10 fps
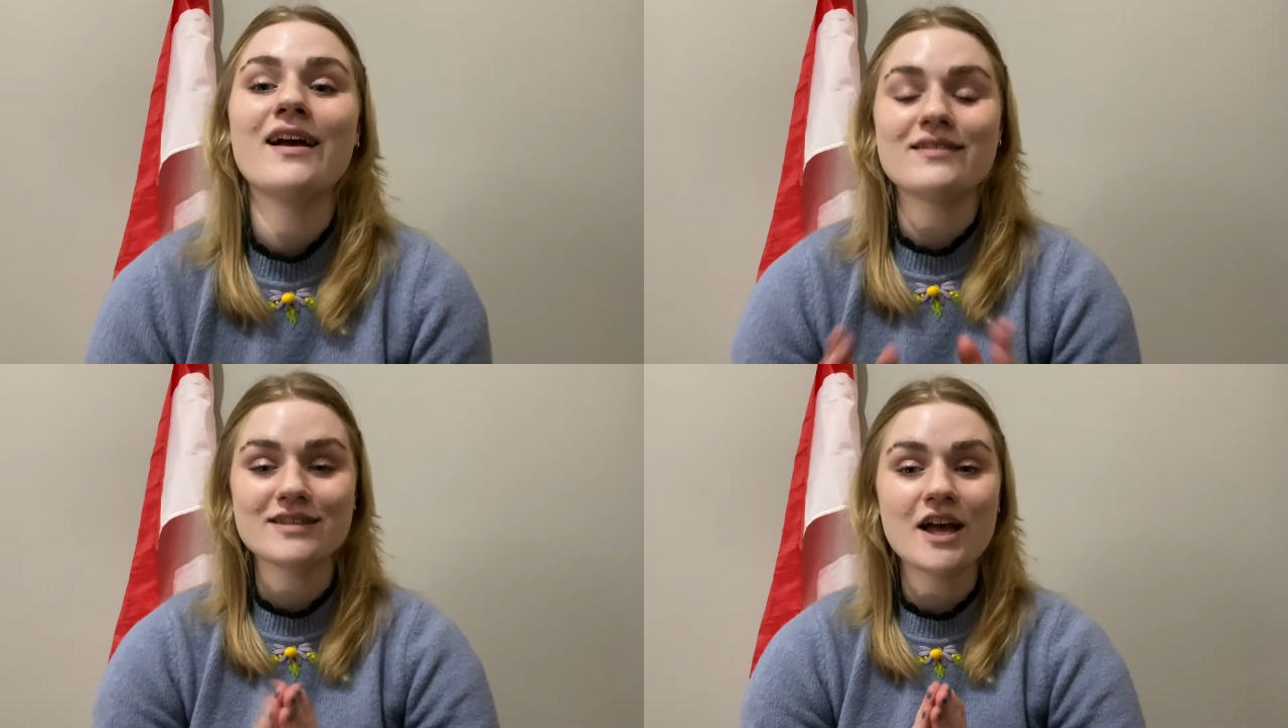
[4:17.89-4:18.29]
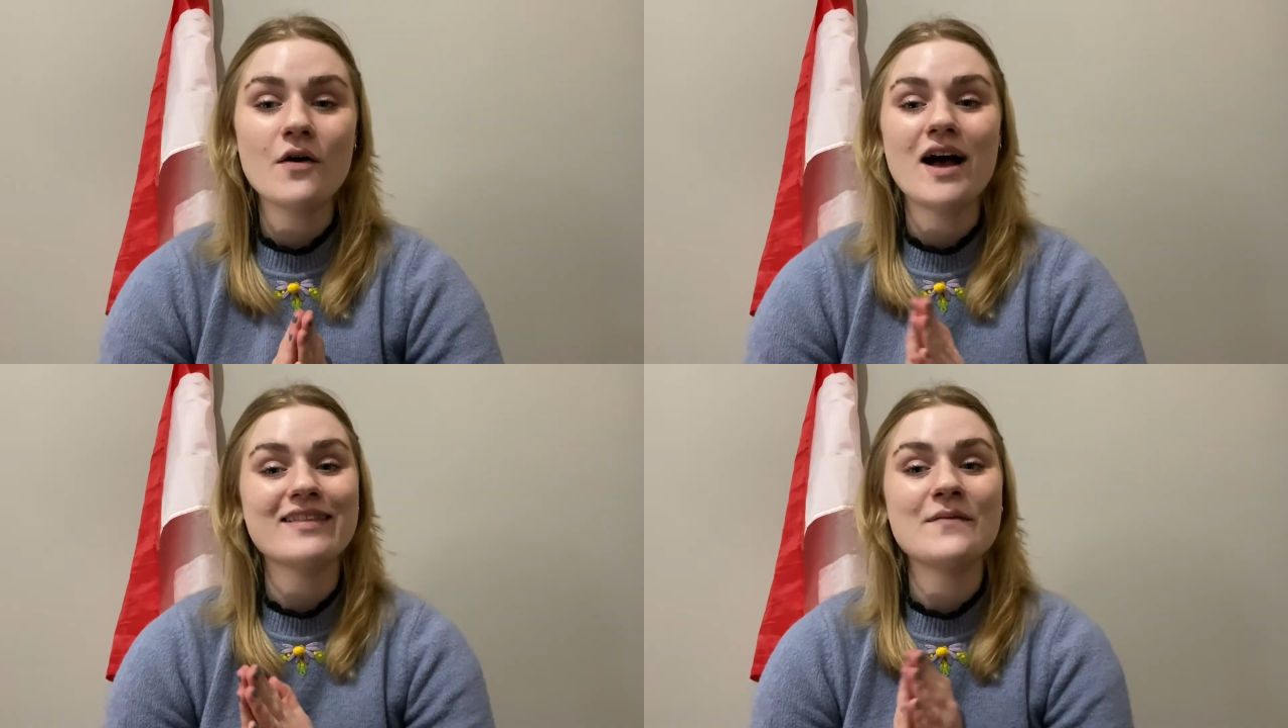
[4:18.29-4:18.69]
So
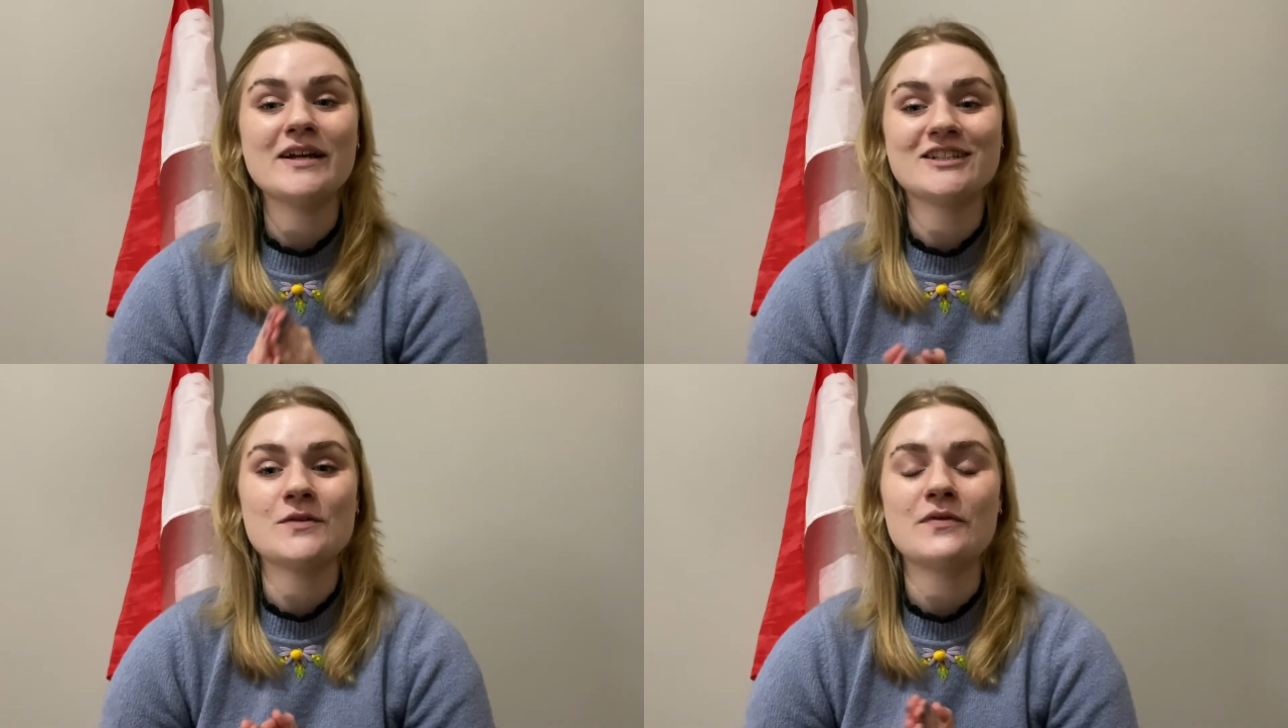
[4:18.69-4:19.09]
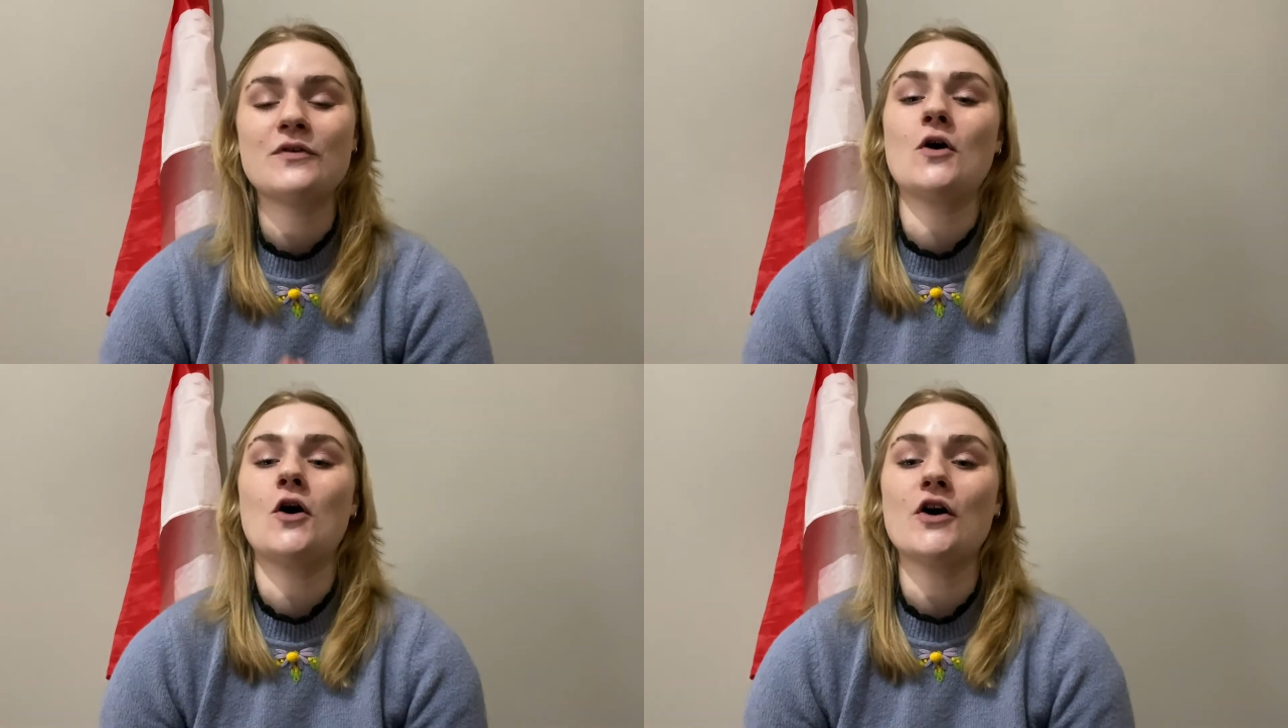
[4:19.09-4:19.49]
as I mentioned
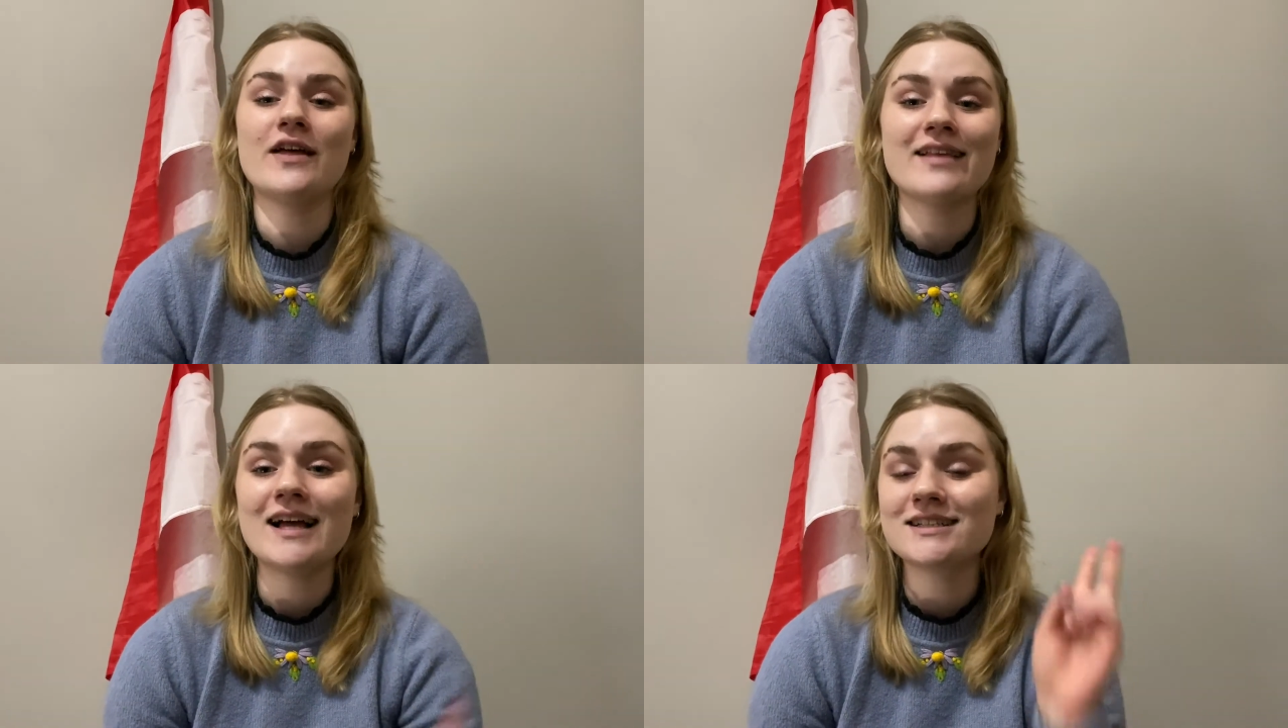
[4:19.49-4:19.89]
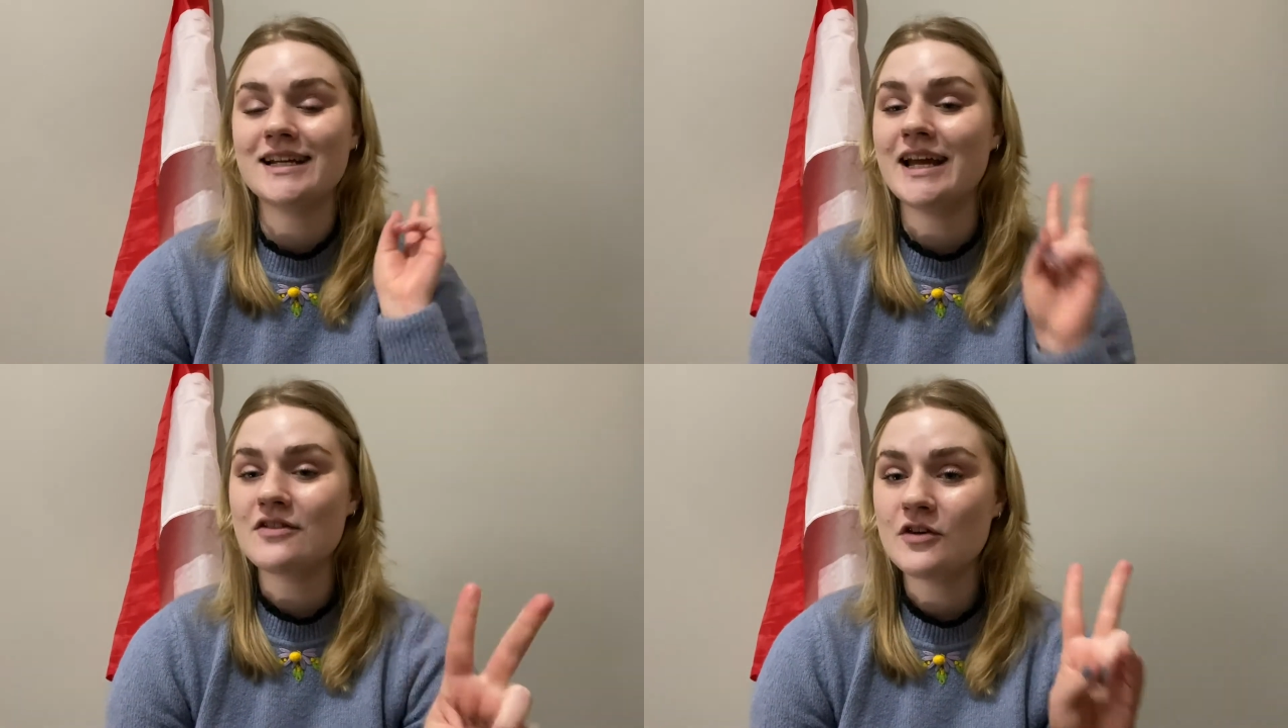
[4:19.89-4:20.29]
before, there's
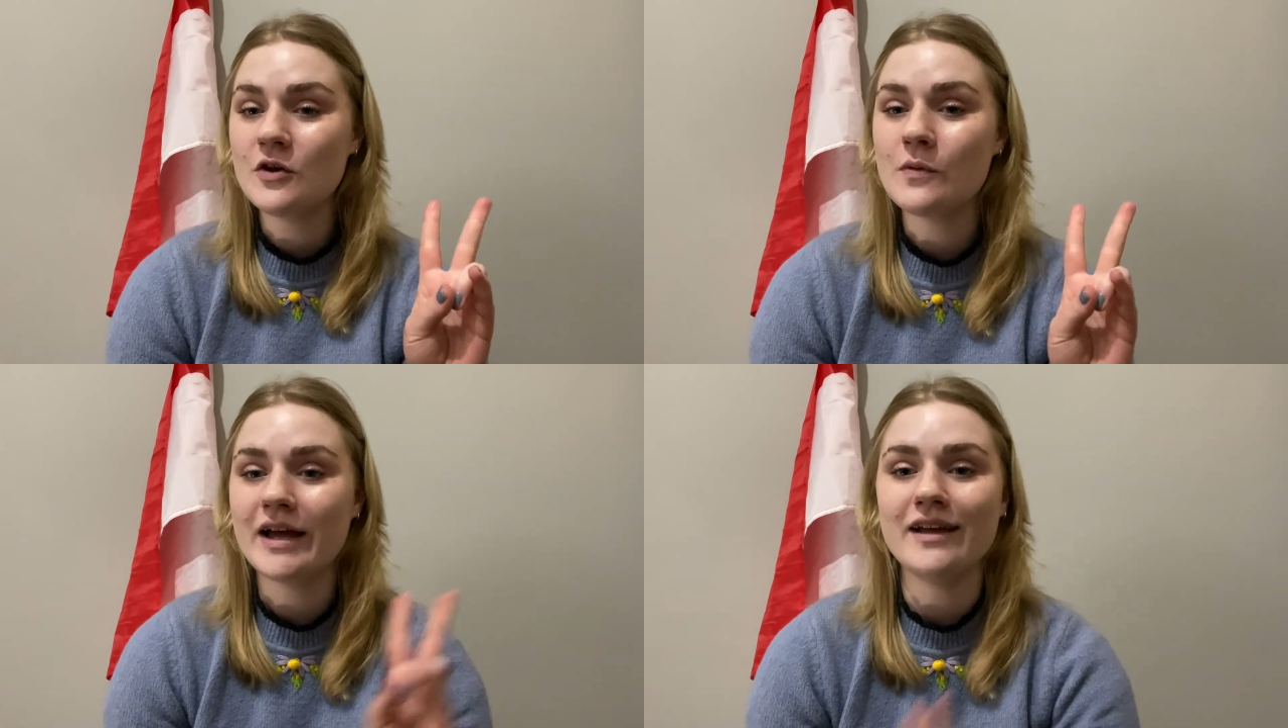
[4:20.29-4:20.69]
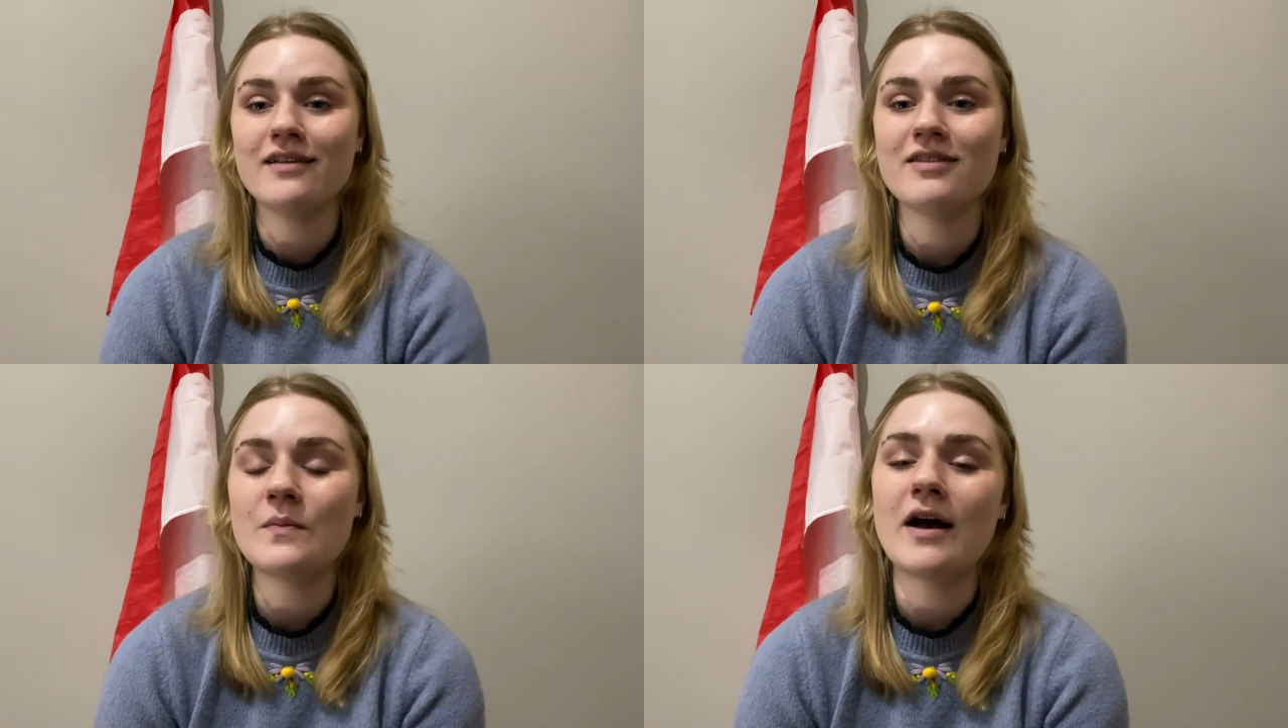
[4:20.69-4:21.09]
actually 2
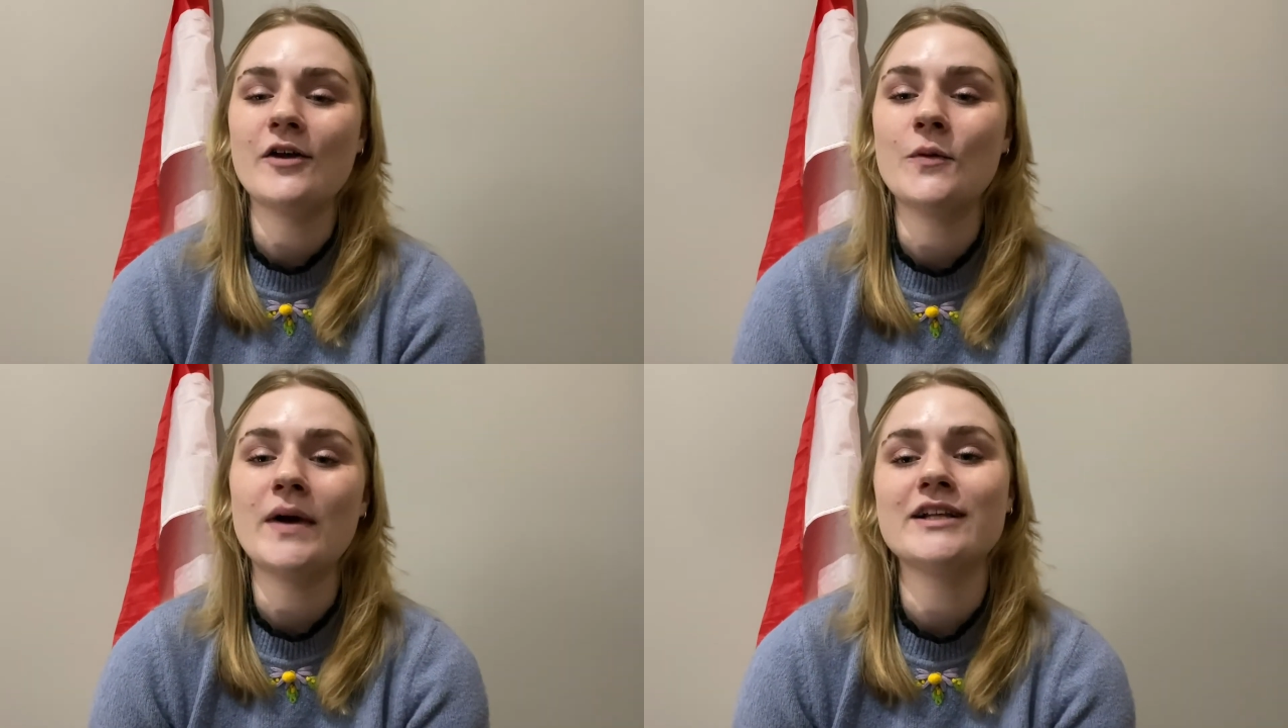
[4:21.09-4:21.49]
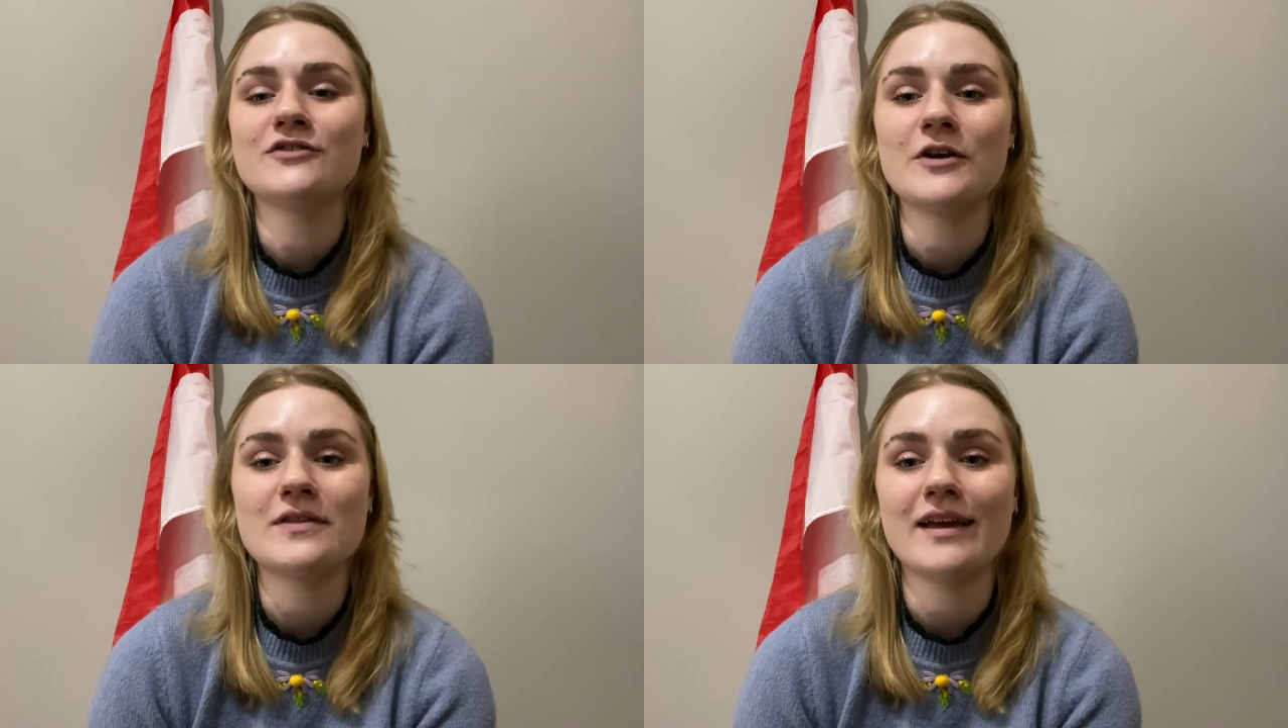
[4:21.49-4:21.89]
ways to buy your
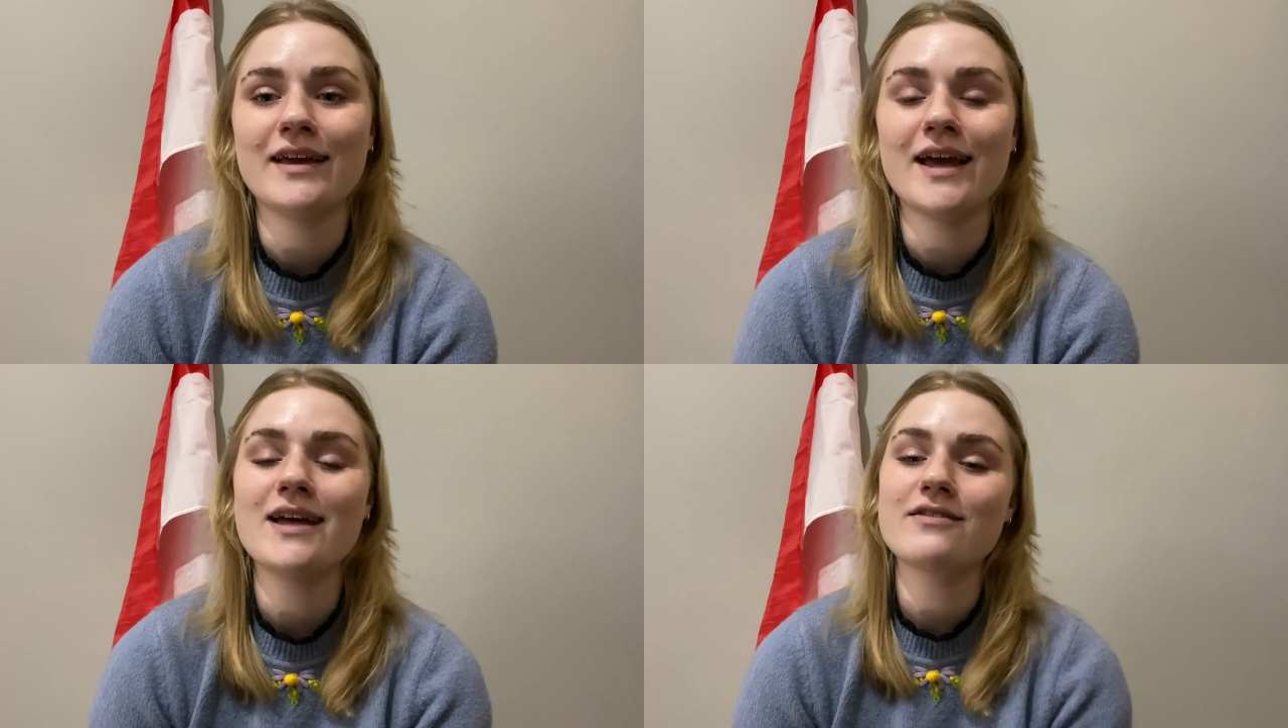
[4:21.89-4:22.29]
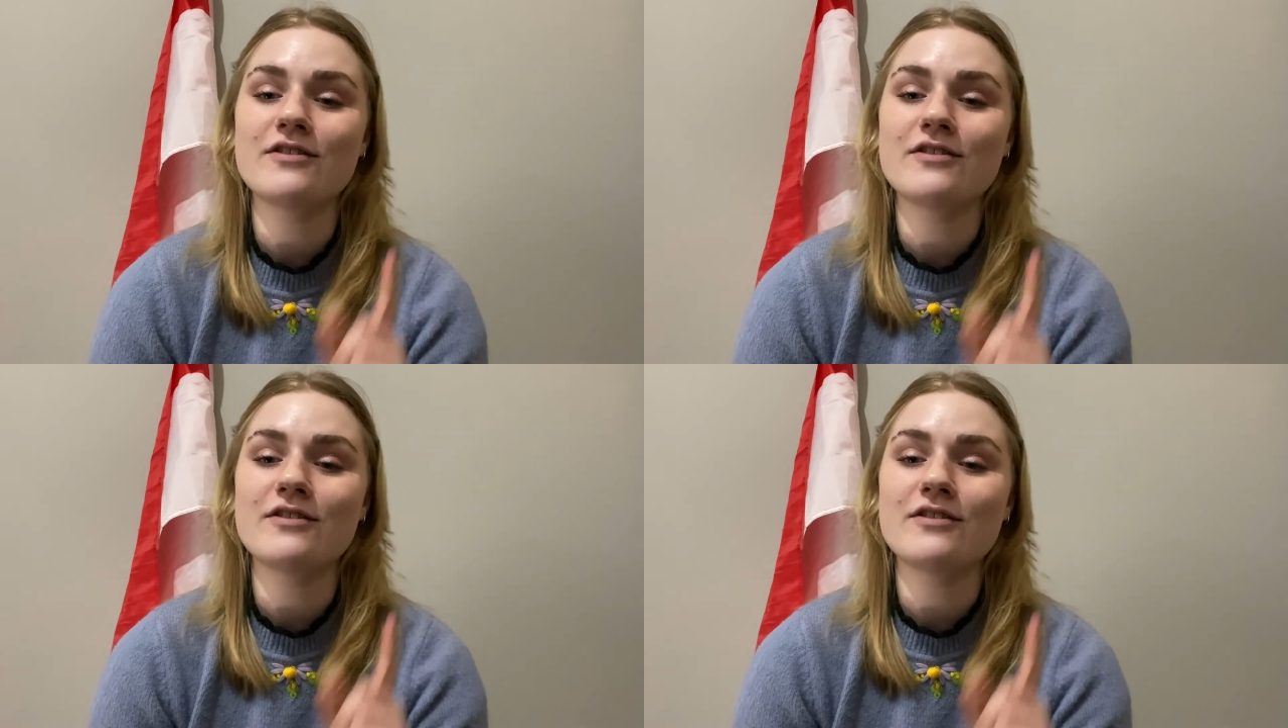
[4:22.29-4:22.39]
metro ticket.